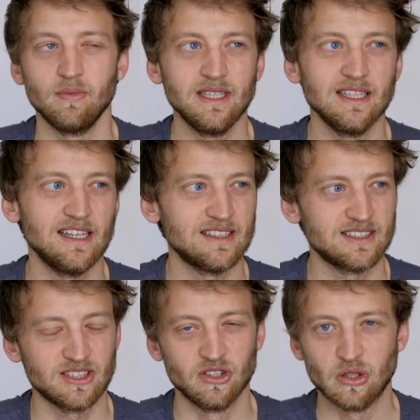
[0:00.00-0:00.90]
me,
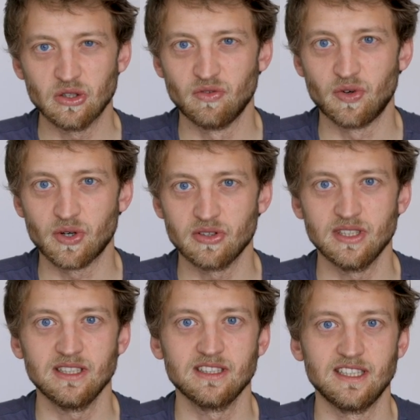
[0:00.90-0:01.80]
it's not worth it.